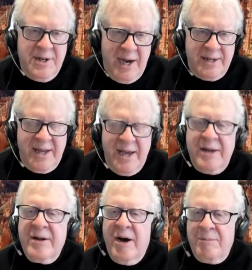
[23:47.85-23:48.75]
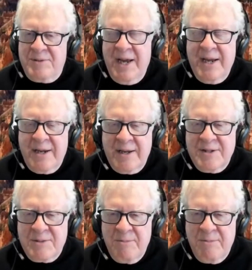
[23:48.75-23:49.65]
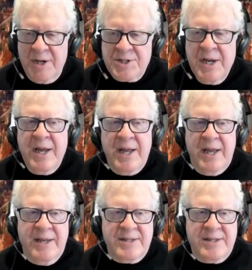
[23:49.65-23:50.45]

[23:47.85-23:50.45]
did not get uptake as much,